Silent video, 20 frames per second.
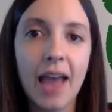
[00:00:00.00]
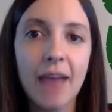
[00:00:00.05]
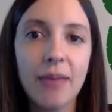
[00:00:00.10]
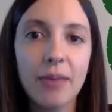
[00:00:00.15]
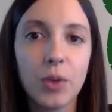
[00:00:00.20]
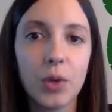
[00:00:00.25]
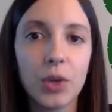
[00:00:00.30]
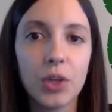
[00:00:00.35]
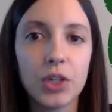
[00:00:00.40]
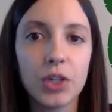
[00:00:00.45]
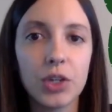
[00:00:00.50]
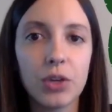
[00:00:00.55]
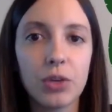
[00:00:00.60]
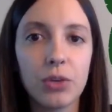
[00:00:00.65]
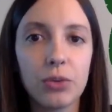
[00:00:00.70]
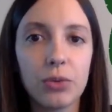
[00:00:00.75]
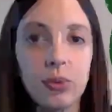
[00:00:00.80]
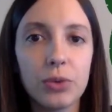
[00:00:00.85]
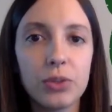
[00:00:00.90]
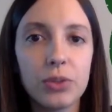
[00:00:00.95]
I'm going to
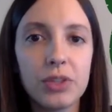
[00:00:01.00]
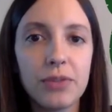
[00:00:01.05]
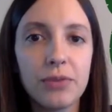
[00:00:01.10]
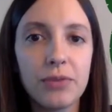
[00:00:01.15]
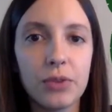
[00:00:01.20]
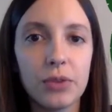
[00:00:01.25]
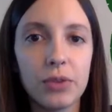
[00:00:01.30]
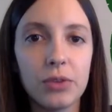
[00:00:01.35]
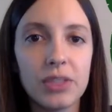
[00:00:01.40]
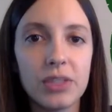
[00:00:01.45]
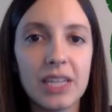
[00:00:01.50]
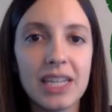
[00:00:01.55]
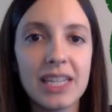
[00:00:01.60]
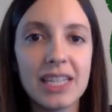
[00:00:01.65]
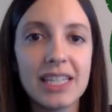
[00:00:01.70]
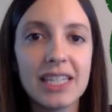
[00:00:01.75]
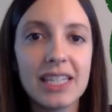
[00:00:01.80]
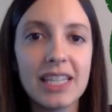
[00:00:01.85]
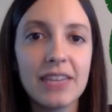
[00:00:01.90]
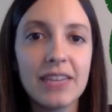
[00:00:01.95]
go through some foods
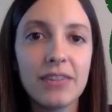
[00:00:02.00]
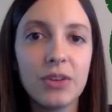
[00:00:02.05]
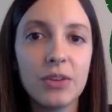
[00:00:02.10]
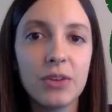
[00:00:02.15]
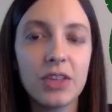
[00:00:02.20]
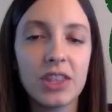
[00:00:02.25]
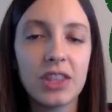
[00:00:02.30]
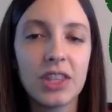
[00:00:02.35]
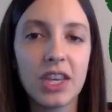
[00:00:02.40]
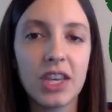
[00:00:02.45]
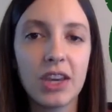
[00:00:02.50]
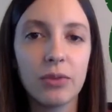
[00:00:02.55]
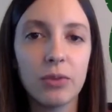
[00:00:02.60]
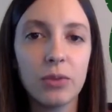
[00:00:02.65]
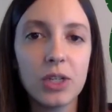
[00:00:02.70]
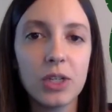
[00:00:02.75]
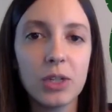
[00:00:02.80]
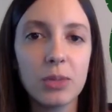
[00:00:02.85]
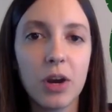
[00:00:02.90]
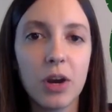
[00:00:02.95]
and see if you can think
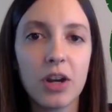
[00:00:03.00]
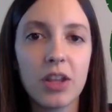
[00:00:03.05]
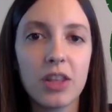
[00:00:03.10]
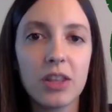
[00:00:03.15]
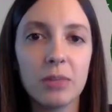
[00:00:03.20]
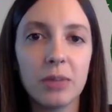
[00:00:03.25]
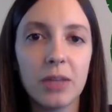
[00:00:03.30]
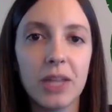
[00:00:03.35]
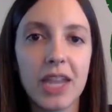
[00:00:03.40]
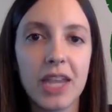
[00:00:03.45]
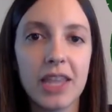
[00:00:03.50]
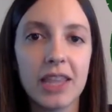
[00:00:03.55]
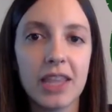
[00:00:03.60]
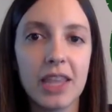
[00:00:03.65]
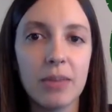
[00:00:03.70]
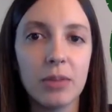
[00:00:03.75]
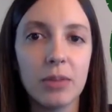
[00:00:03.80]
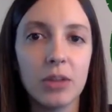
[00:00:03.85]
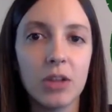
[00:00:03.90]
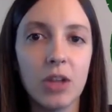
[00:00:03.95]
of which part of the
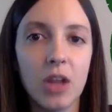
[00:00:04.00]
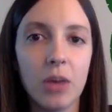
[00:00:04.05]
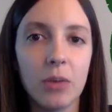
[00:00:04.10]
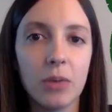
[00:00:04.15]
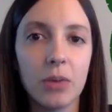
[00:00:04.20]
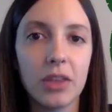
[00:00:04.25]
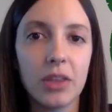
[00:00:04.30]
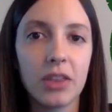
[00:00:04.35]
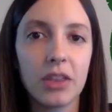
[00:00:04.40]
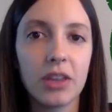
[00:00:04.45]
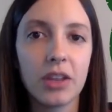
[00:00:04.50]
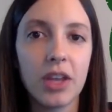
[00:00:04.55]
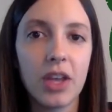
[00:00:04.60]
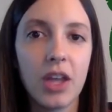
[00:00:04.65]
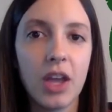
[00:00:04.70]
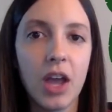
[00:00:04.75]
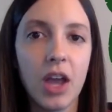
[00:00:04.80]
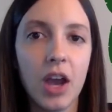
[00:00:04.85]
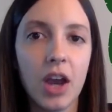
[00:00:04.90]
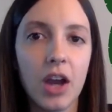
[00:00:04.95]
plant they belong with.
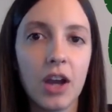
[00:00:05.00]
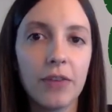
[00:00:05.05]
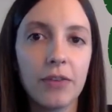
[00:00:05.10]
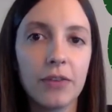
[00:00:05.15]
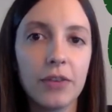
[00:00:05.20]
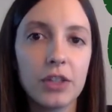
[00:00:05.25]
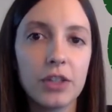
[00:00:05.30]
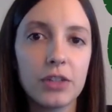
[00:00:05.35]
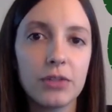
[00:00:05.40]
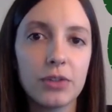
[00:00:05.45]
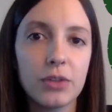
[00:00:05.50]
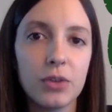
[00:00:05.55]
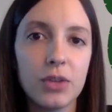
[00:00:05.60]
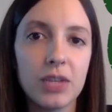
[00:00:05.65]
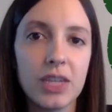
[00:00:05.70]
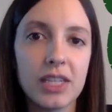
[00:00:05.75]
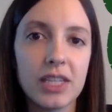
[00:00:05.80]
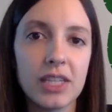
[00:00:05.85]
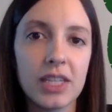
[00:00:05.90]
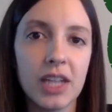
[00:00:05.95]
Our first
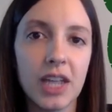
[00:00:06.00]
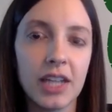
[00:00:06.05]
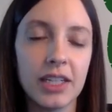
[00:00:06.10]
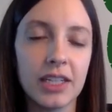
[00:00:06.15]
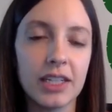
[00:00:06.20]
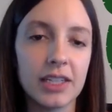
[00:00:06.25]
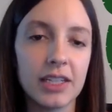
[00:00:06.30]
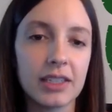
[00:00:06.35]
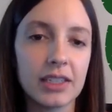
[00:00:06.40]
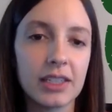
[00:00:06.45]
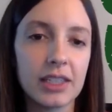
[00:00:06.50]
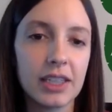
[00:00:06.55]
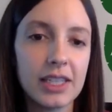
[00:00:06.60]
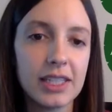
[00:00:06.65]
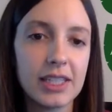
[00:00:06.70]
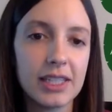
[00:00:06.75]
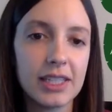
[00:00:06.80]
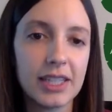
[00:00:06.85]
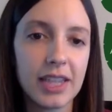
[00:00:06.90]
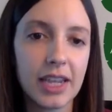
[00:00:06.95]
food is an onion.
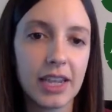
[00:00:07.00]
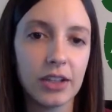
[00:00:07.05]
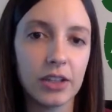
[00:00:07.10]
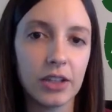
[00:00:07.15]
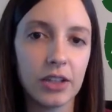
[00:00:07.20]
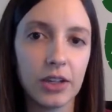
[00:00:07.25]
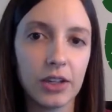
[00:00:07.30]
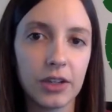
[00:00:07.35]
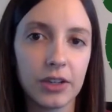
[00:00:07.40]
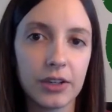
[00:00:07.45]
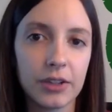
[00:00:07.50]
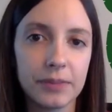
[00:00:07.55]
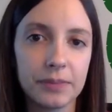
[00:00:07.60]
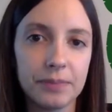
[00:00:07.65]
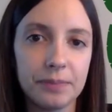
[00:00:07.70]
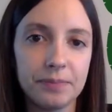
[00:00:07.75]
Let's take a look.